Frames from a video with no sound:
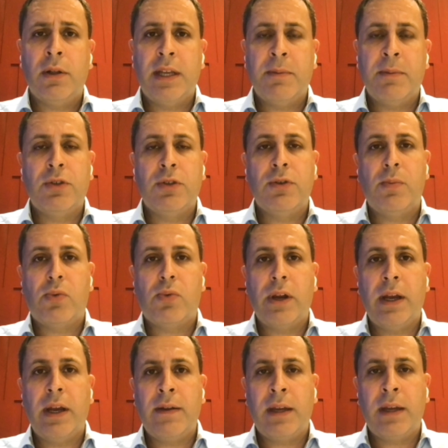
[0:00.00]
them to
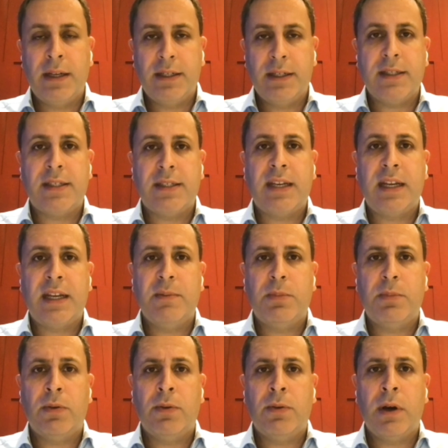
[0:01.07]
operate in a
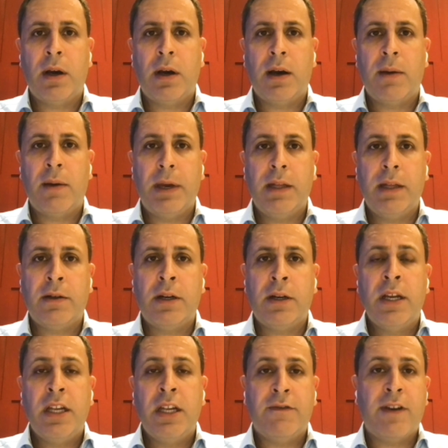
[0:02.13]
sustainable
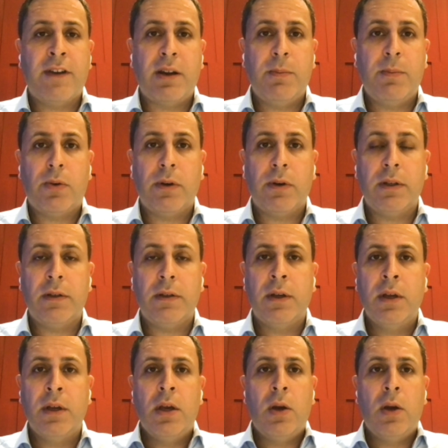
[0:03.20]
manner is very important.